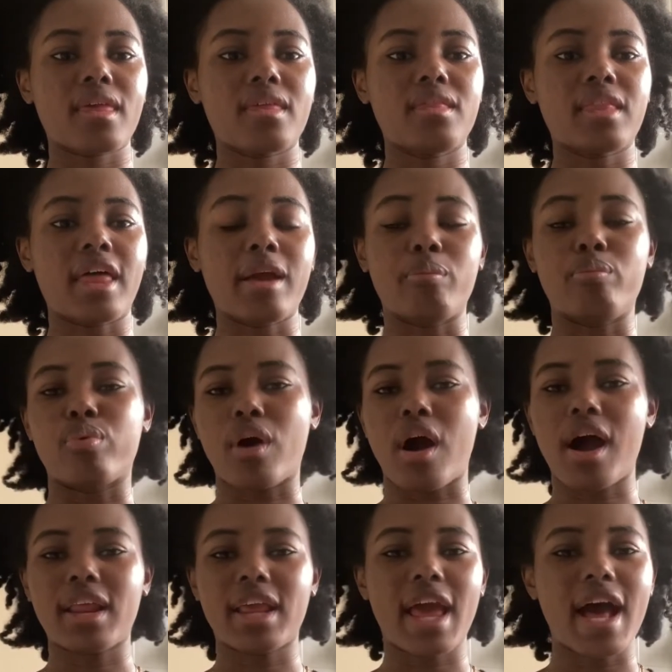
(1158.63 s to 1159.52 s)
like
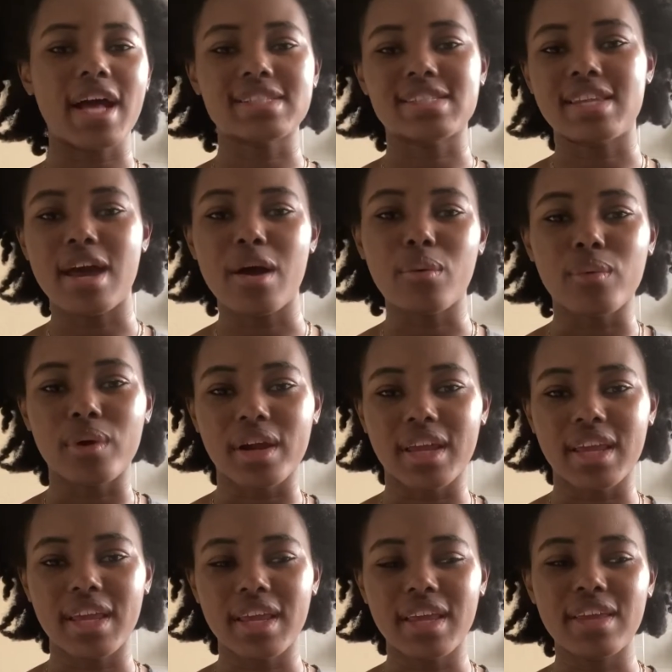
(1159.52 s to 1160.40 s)
broadcast
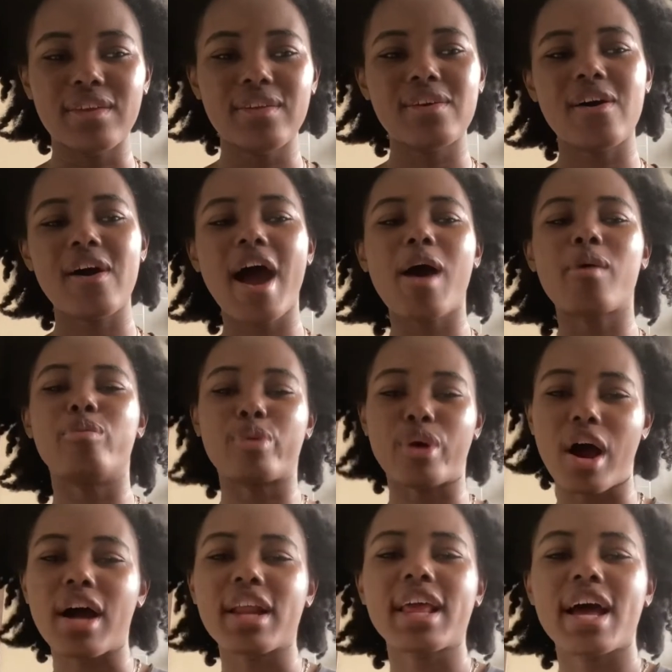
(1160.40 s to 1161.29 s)
networky. You know how
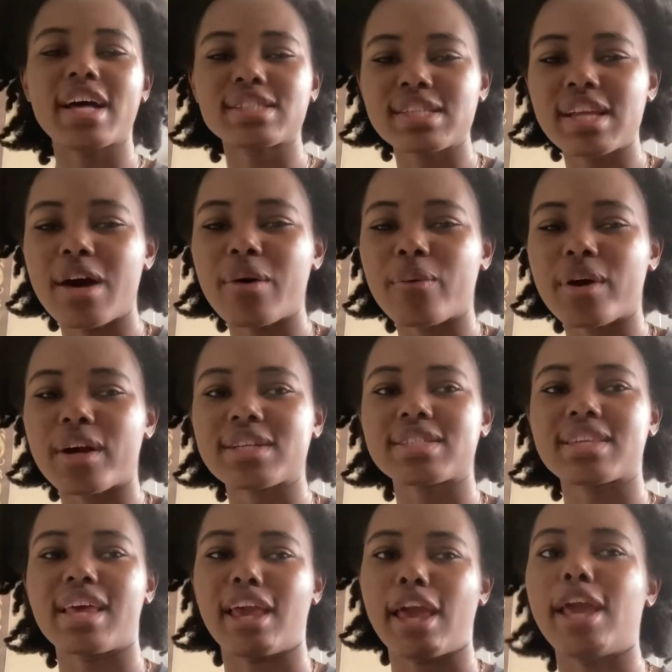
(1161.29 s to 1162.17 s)
broadcast
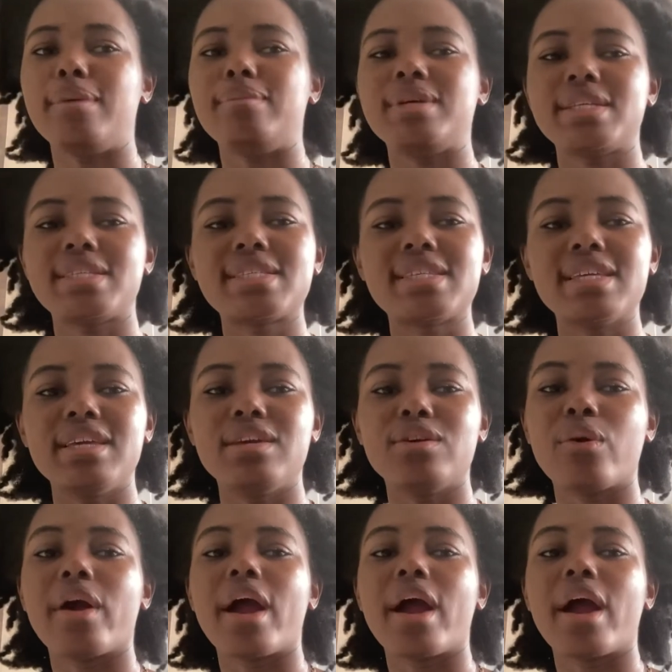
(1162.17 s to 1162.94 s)
networks like ABC or